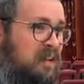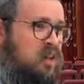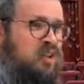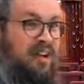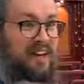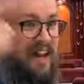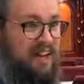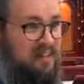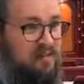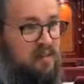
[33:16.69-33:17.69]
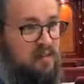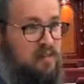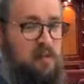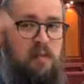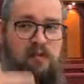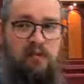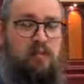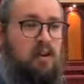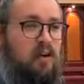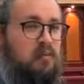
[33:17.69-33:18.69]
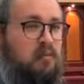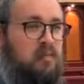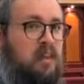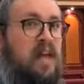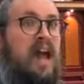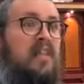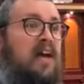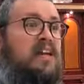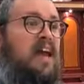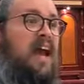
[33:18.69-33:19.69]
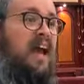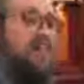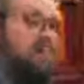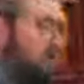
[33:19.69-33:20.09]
to connect from above to below. And then you have